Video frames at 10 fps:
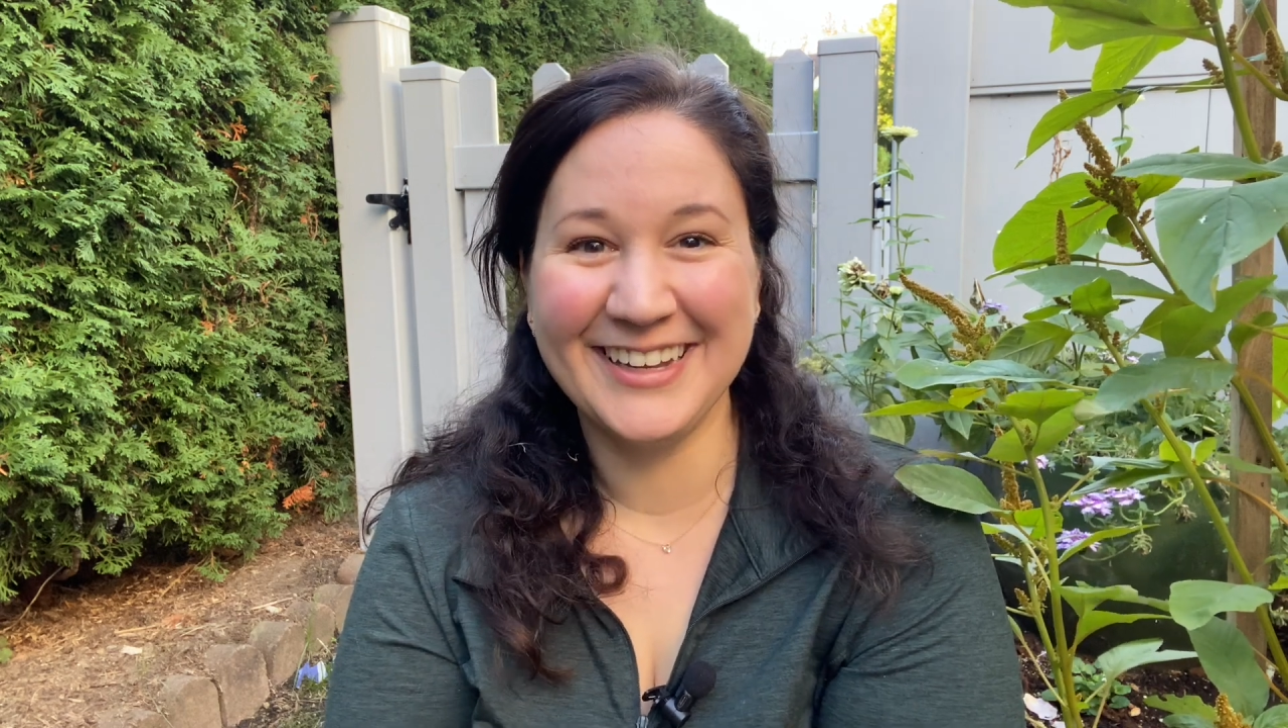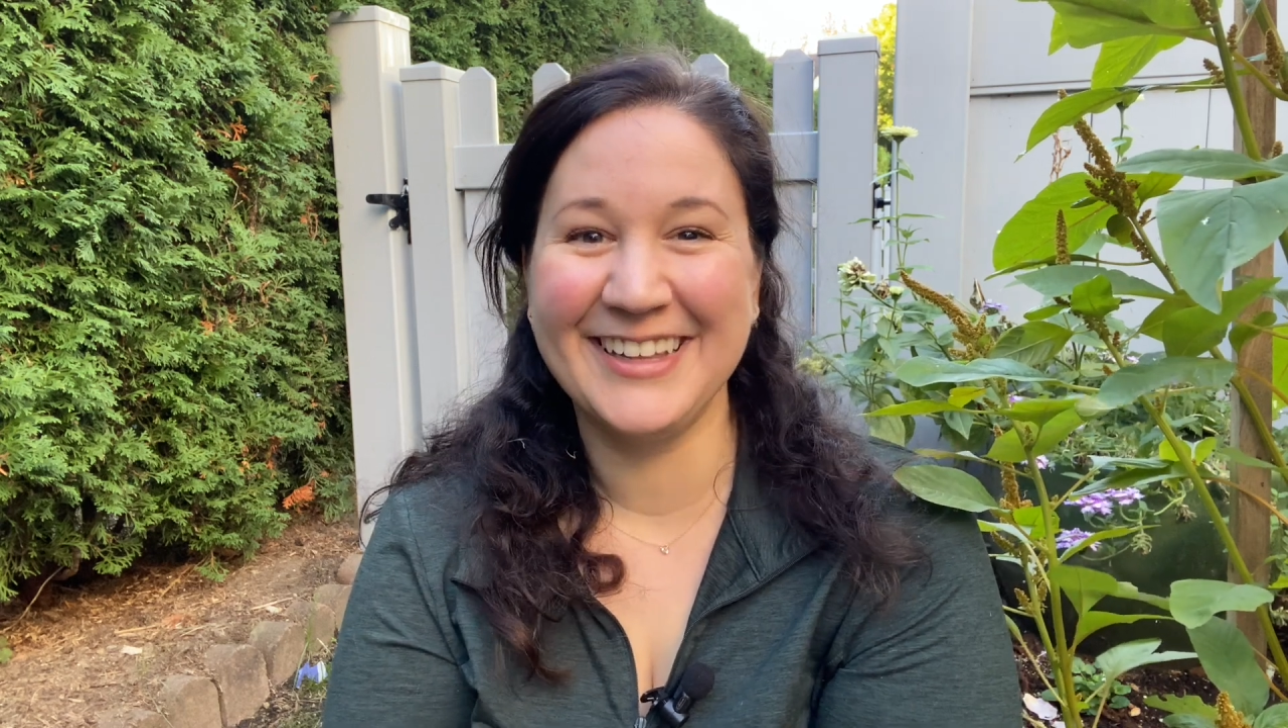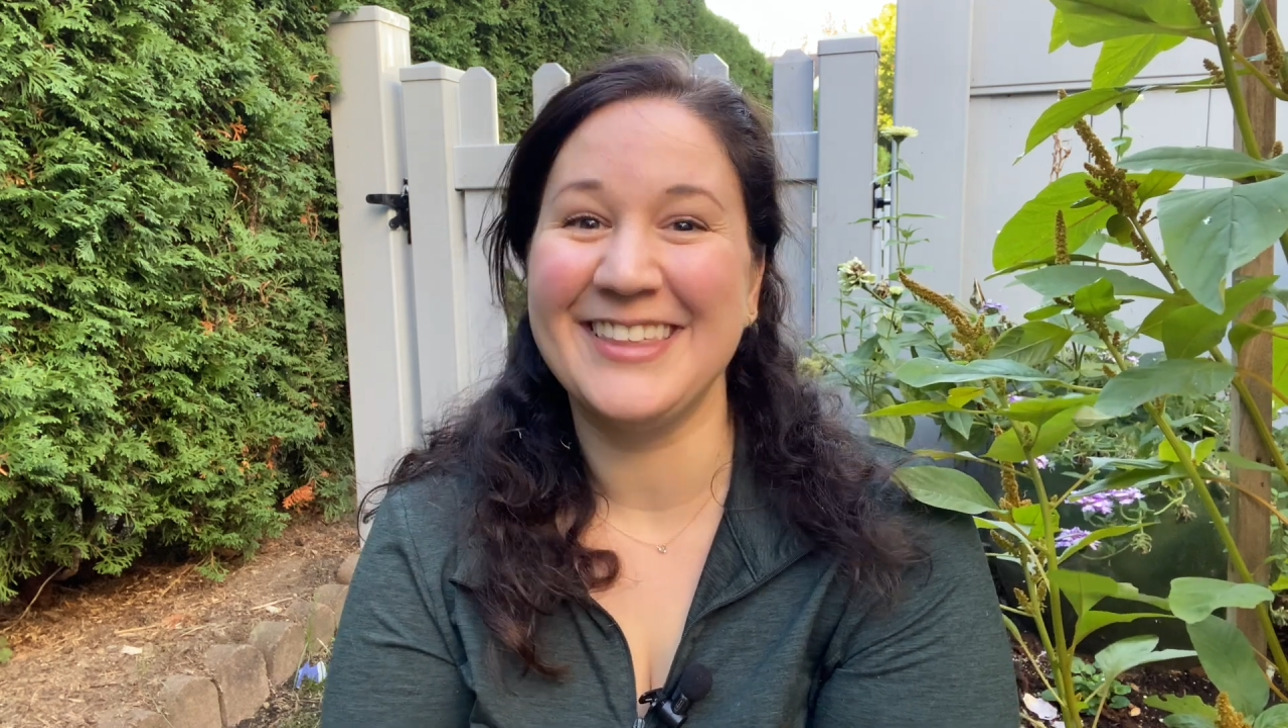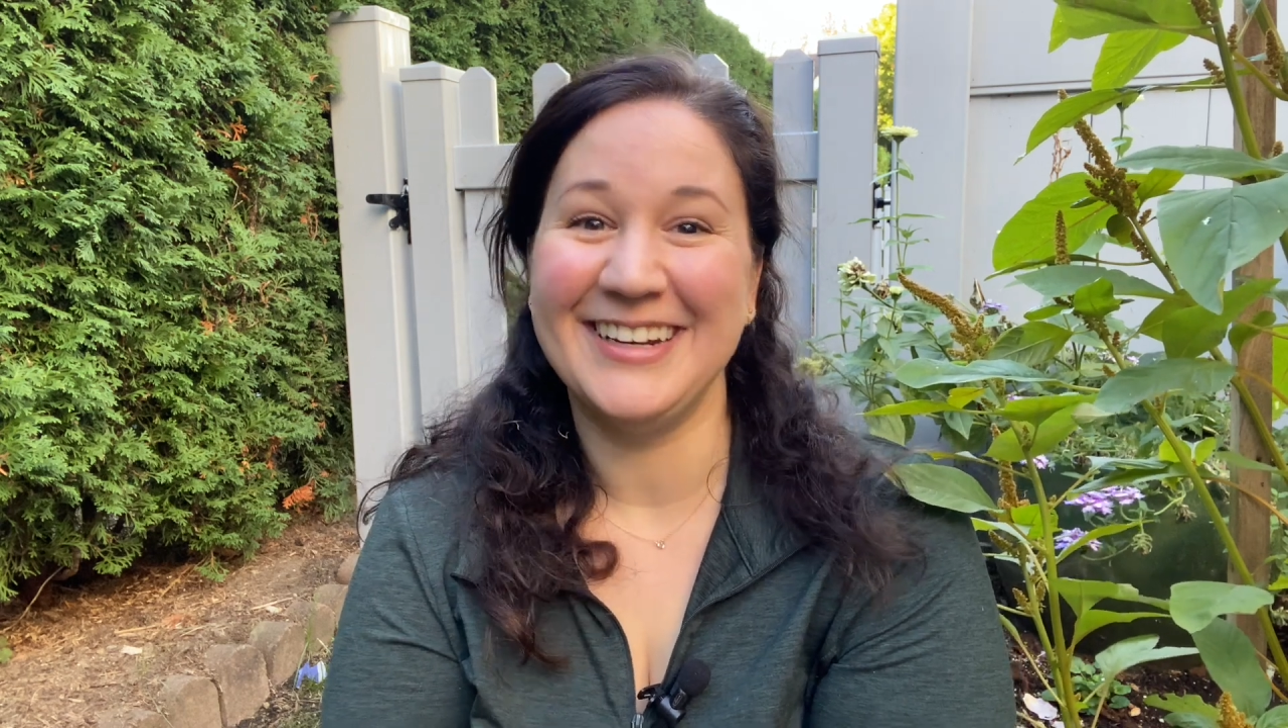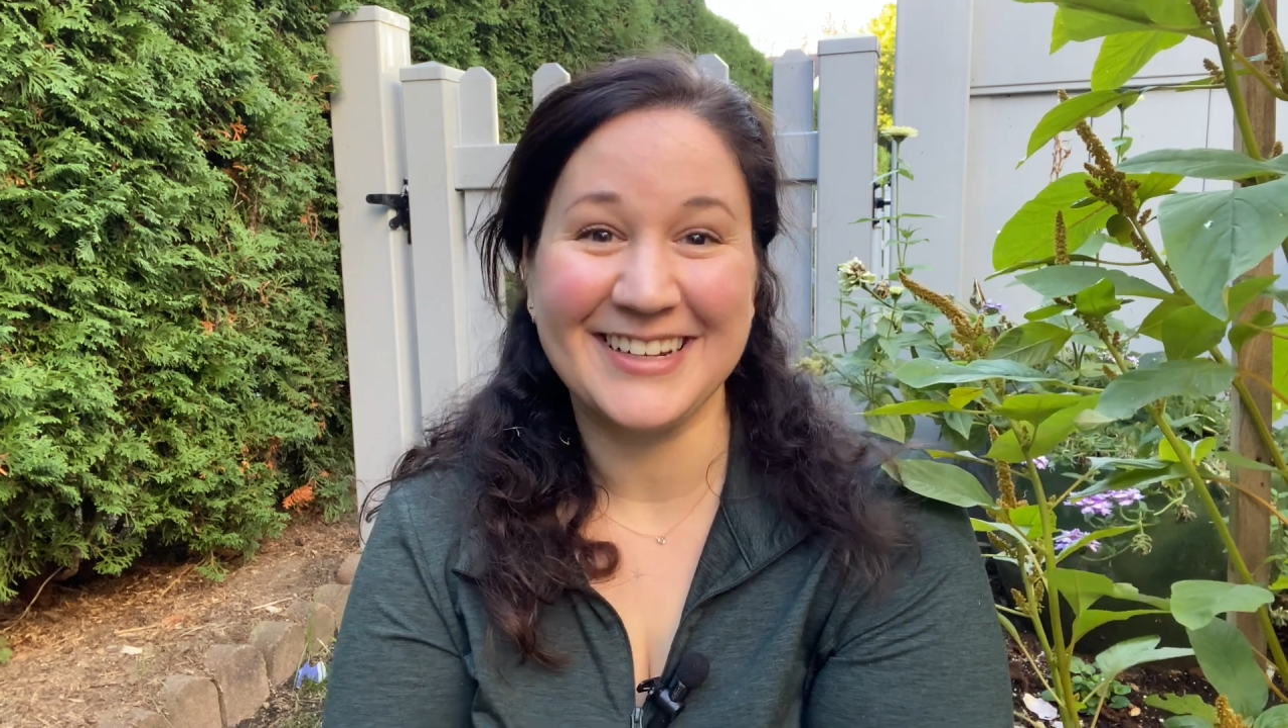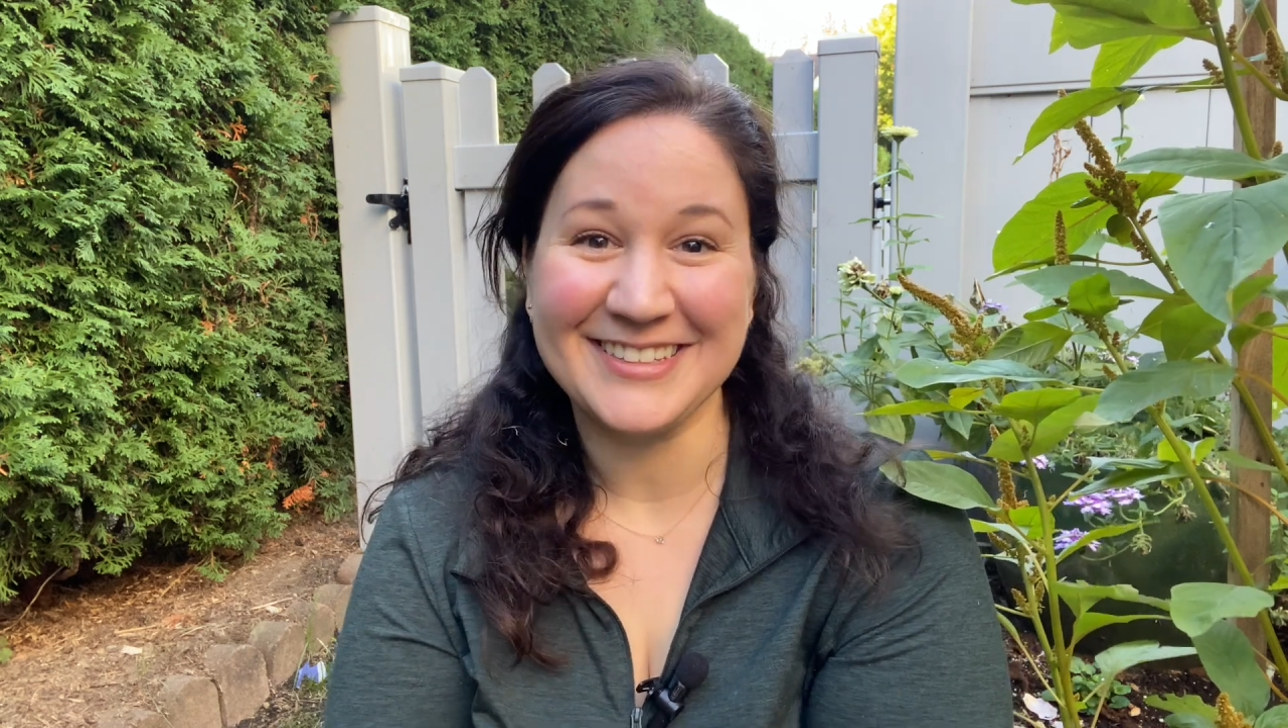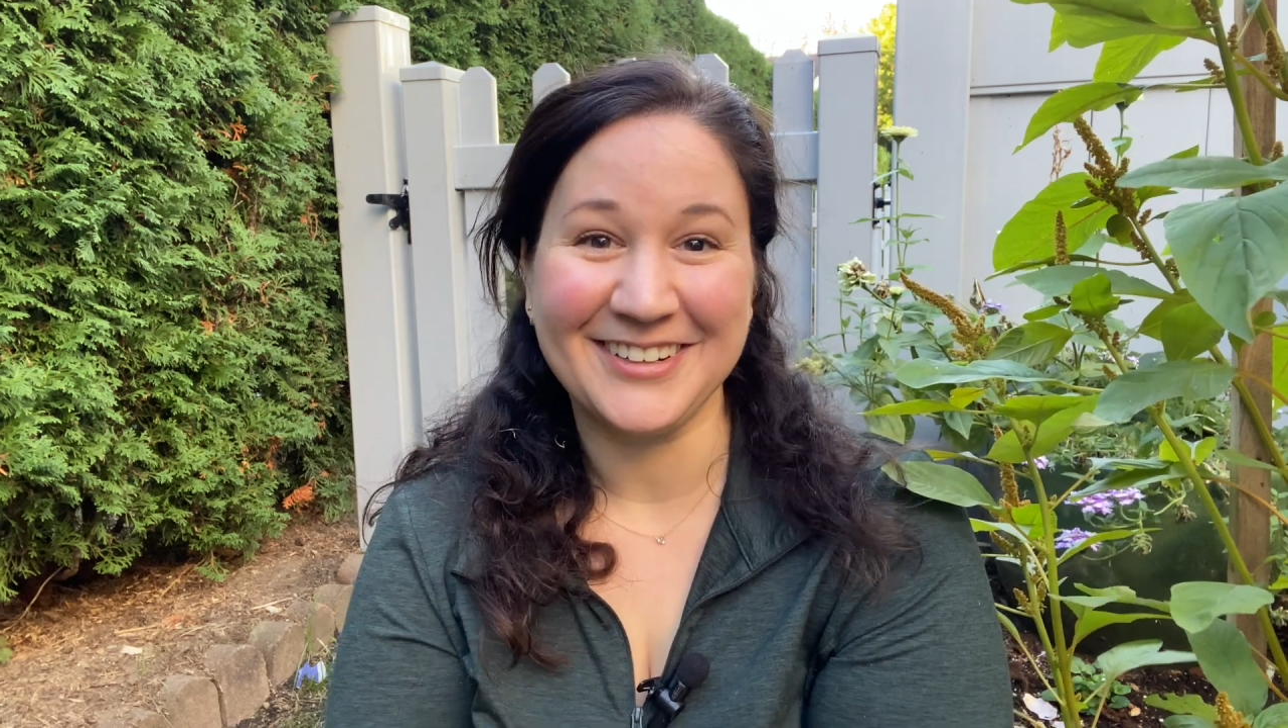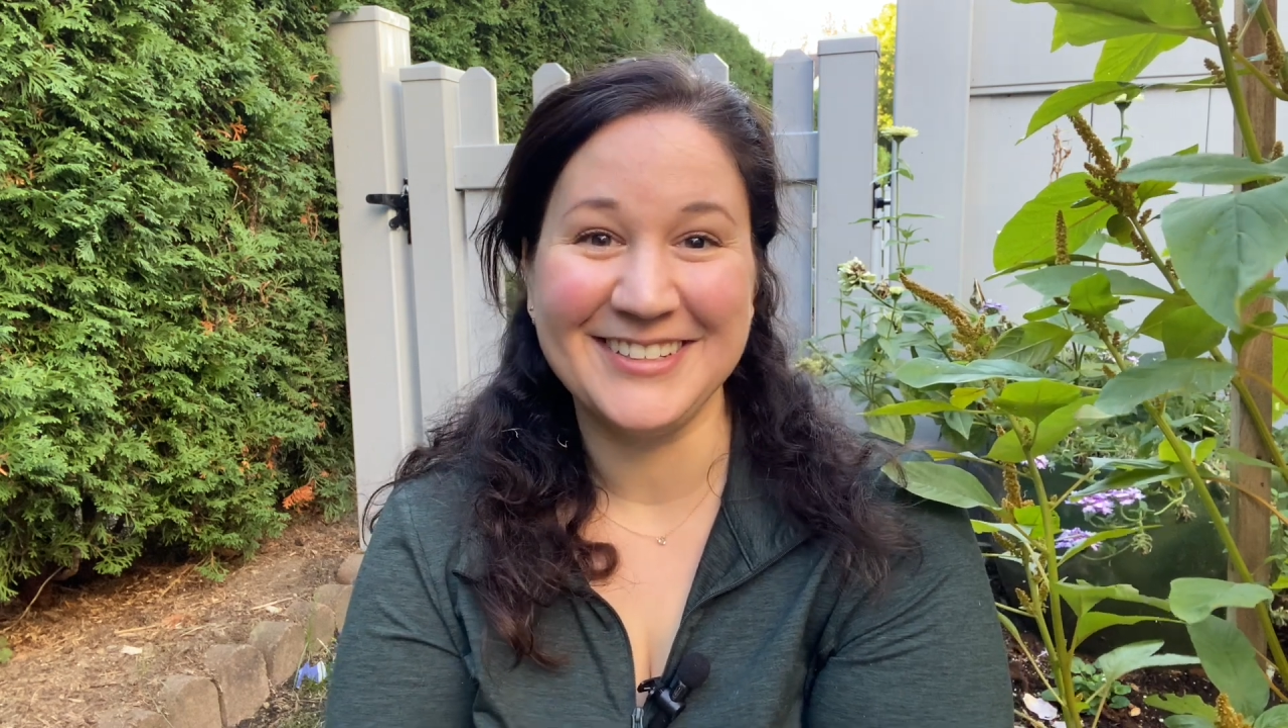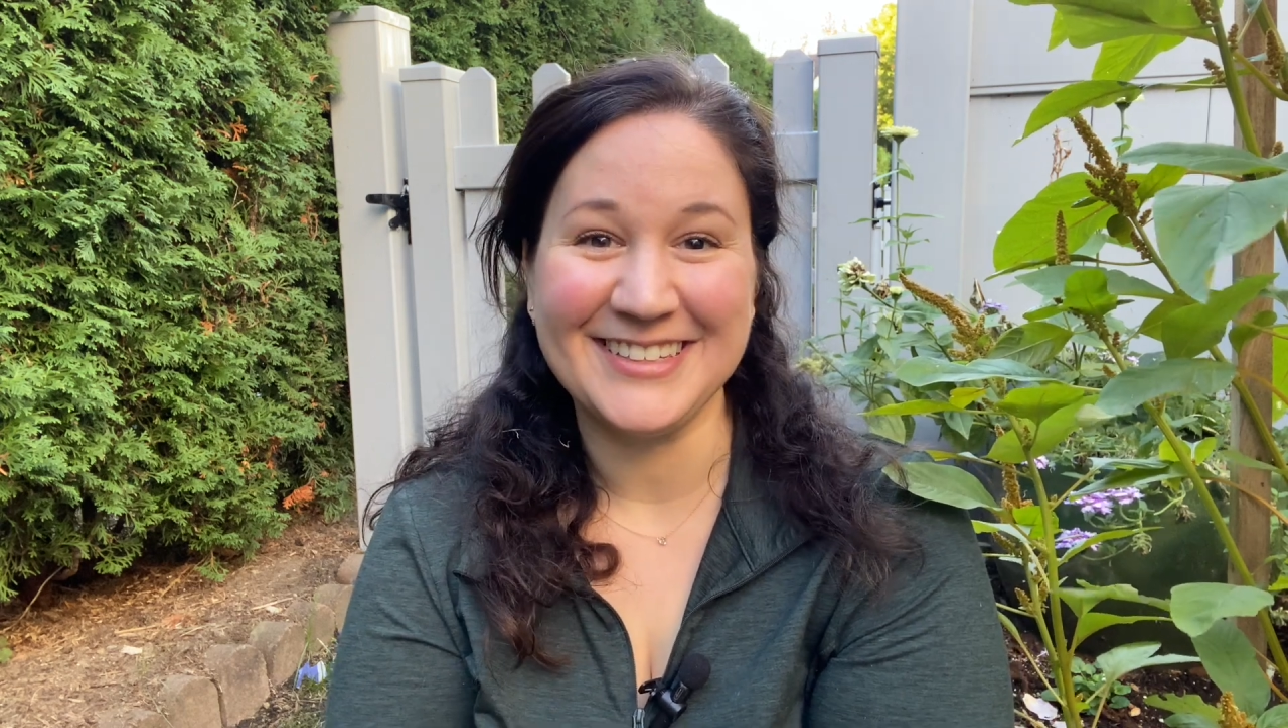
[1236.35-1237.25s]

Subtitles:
the next garden